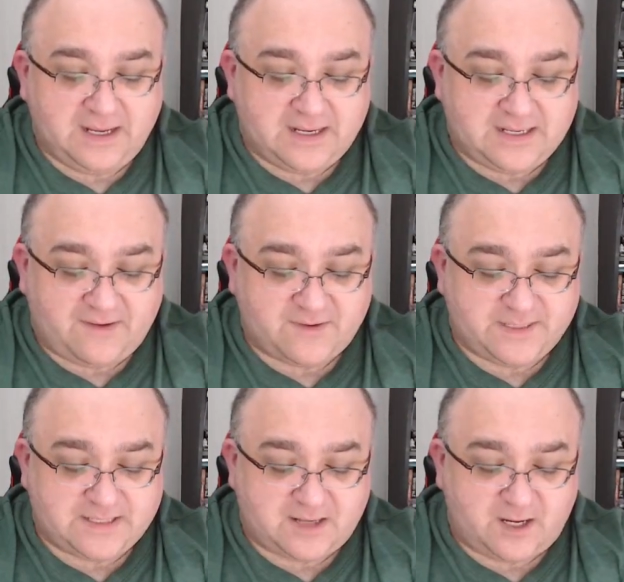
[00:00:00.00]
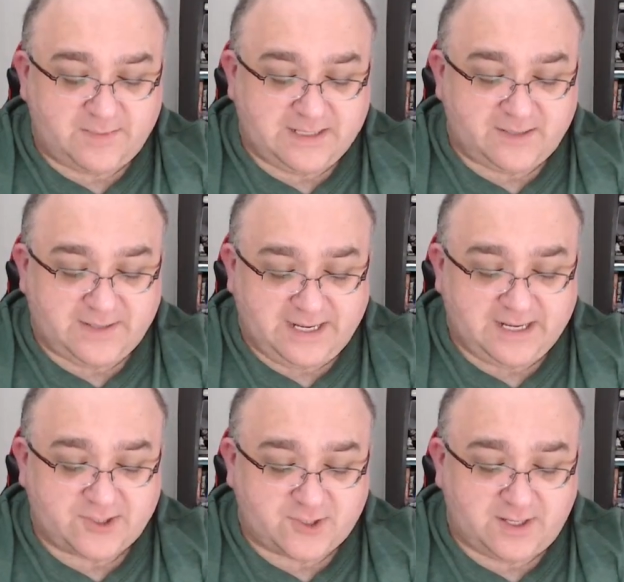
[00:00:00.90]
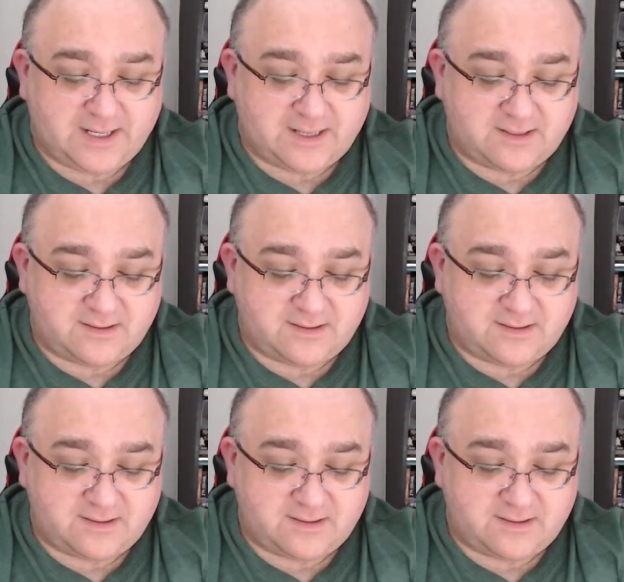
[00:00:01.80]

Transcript: And how to be the guy we know here trying it.